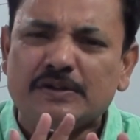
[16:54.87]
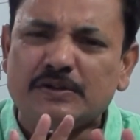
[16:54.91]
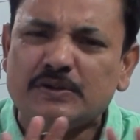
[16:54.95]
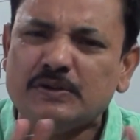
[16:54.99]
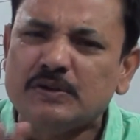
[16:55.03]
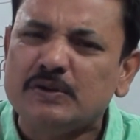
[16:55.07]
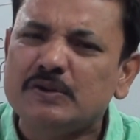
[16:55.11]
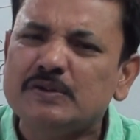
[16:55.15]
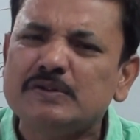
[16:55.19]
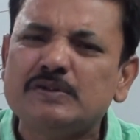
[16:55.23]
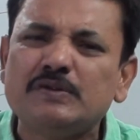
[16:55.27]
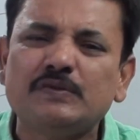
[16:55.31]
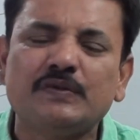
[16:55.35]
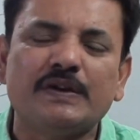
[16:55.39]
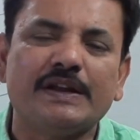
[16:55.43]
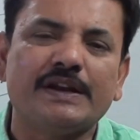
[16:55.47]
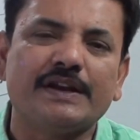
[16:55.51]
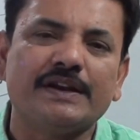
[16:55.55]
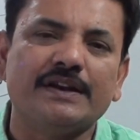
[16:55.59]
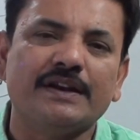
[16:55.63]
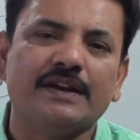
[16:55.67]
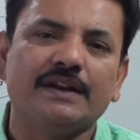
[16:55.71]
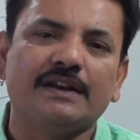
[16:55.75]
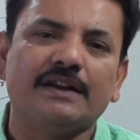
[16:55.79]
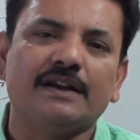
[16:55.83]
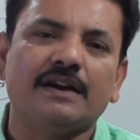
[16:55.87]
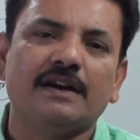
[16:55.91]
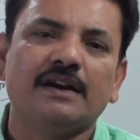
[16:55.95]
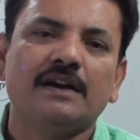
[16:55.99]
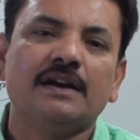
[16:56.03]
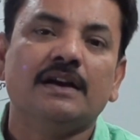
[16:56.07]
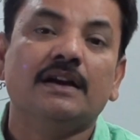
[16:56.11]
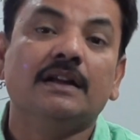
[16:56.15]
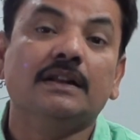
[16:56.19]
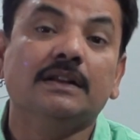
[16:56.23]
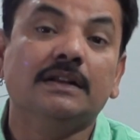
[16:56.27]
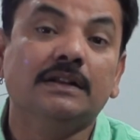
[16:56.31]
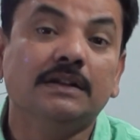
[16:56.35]
Don't worry, Nana.
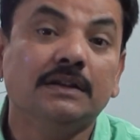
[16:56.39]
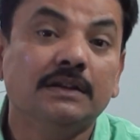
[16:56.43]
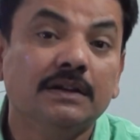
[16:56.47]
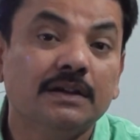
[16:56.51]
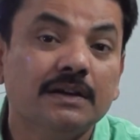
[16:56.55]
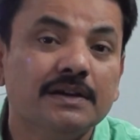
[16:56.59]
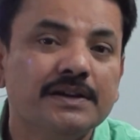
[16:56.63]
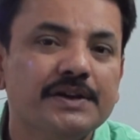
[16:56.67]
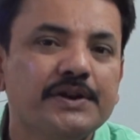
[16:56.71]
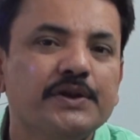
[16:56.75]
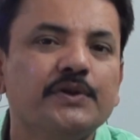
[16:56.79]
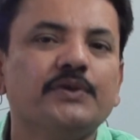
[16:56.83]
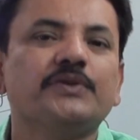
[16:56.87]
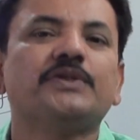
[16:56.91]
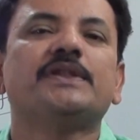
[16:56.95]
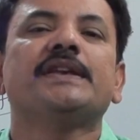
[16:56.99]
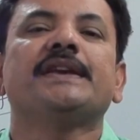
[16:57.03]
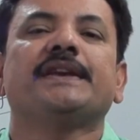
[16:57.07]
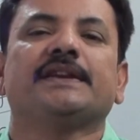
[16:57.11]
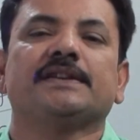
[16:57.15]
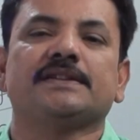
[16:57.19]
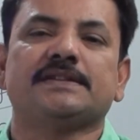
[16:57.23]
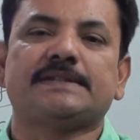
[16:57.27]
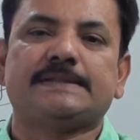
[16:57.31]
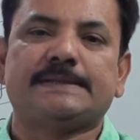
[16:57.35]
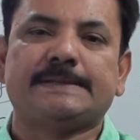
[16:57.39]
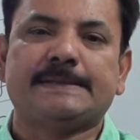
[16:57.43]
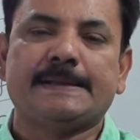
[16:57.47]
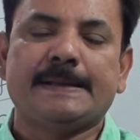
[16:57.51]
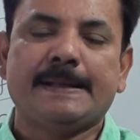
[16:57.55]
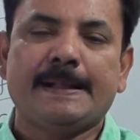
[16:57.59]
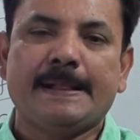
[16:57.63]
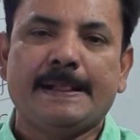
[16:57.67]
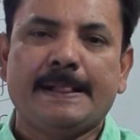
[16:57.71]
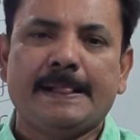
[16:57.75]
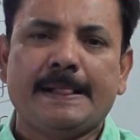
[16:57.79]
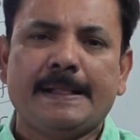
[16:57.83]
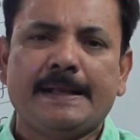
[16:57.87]
Learn new things.
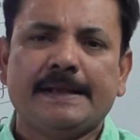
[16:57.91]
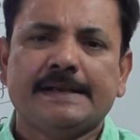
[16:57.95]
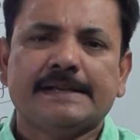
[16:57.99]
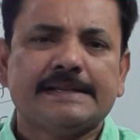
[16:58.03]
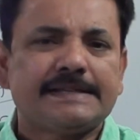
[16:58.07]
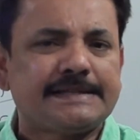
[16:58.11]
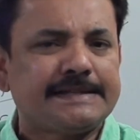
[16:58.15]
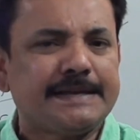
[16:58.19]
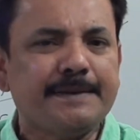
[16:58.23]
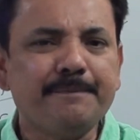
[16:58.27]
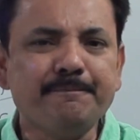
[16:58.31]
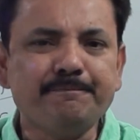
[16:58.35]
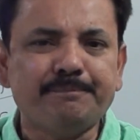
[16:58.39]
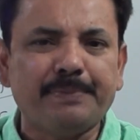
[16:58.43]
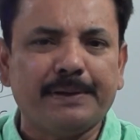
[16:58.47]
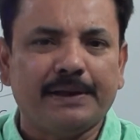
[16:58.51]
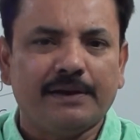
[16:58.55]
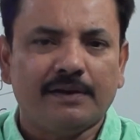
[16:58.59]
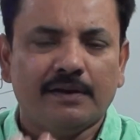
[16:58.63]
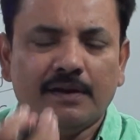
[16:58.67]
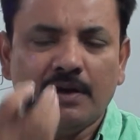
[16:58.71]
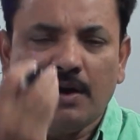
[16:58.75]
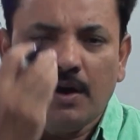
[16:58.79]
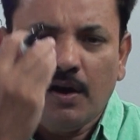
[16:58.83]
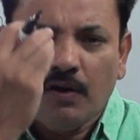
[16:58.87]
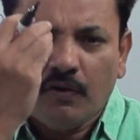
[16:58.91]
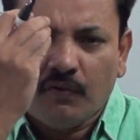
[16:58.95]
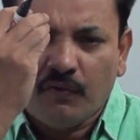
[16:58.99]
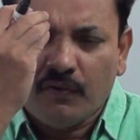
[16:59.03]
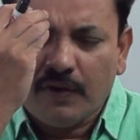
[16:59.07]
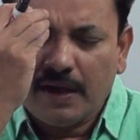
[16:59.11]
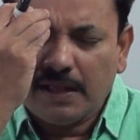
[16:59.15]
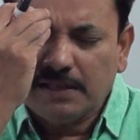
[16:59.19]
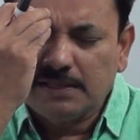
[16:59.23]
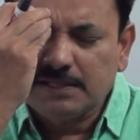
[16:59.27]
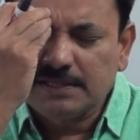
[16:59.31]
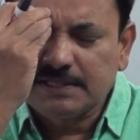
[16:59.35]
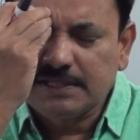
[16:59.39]
Simple.
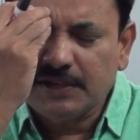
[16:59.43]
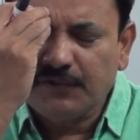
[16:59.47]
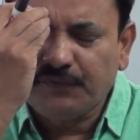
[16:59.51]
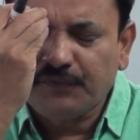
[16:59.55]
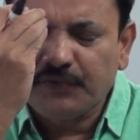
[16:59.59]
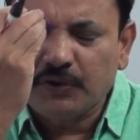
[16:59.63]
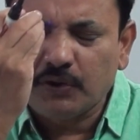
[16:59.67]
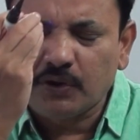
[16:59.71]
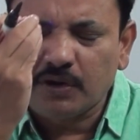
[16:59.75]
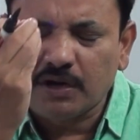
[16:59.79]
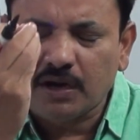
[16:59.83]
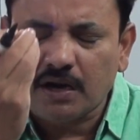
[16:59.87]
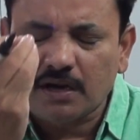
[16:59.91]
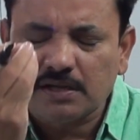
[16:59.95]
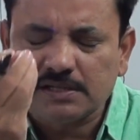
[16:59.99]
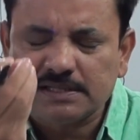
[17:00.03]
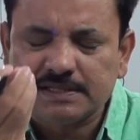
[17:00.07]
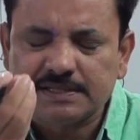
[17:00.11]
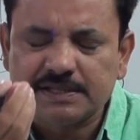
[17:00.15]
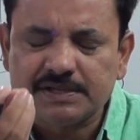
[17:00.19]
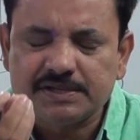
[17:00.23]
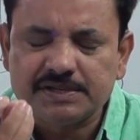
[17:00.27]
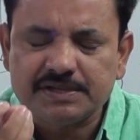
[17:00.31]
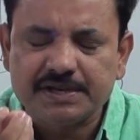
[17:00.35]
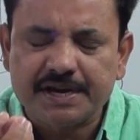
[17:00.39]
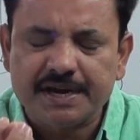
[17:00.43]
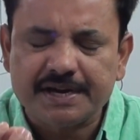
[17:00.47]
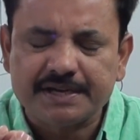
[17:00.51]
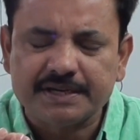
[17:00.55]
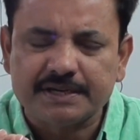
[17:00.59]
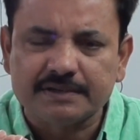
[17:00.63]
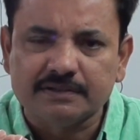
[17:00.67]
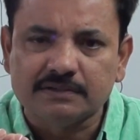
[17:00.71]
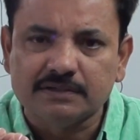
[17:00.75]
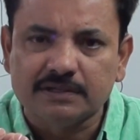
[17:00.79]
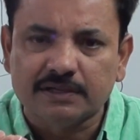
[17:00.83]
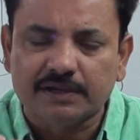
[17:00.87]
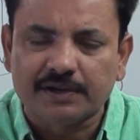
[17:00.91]
Once if you concentrate
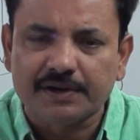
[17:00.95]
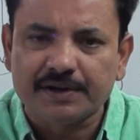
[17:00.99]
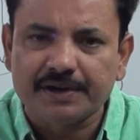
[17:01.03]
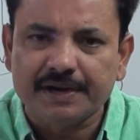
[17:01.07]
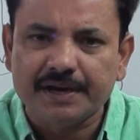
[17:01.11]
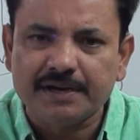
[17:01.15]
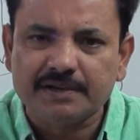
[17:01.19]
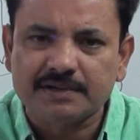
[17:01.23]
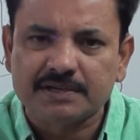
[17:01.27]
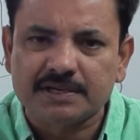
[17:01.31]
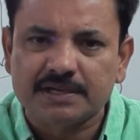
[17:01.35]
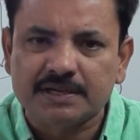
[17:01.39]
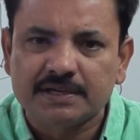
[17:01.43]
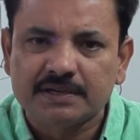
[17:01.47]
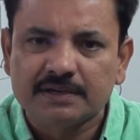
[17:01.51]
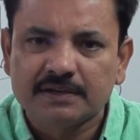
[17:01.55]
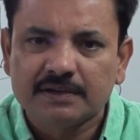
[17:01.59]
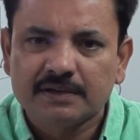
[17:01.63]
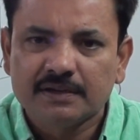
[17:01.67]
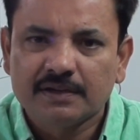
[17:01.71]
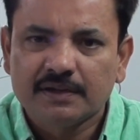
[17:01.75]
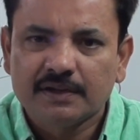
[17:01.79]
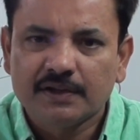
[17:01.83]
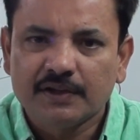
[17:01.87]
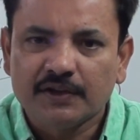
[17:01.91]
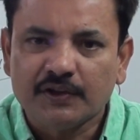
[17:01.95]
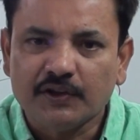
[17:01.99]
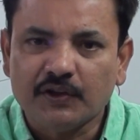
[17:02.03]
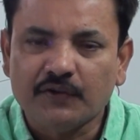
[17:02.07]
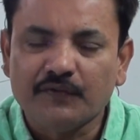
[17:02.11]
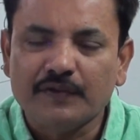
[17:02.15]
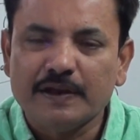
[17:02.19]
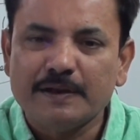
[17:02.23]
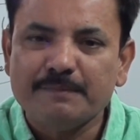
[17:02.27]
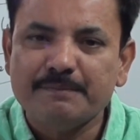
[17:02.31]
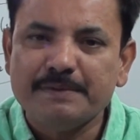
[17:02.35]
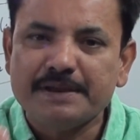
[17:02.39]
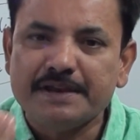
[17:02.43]
and learn it, you
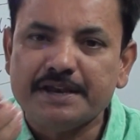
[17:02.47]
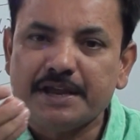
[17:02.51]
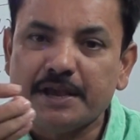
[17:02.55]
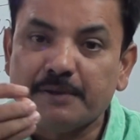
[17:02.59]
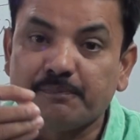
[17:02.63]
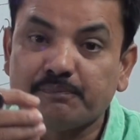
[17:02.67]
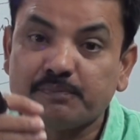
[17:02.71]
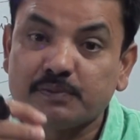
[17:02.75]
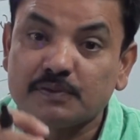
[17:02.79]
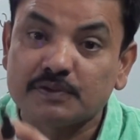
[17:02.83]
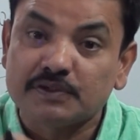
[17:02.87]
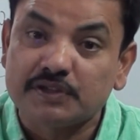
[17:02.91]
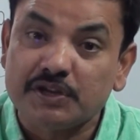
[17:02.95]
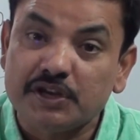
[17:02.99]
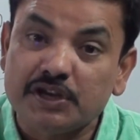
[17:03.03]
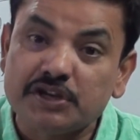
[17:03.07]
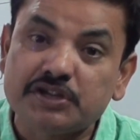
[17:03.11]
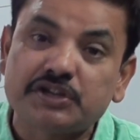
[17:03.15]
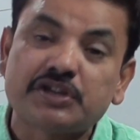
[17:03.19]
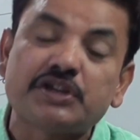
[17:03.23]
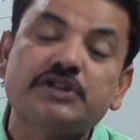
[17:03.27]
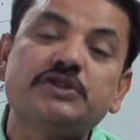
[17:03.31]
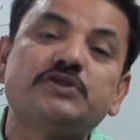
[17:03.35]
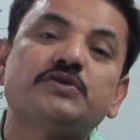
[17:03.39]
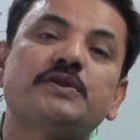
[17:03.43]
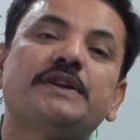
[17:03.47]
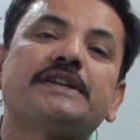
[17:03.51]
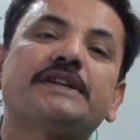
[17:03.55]
will be in a position to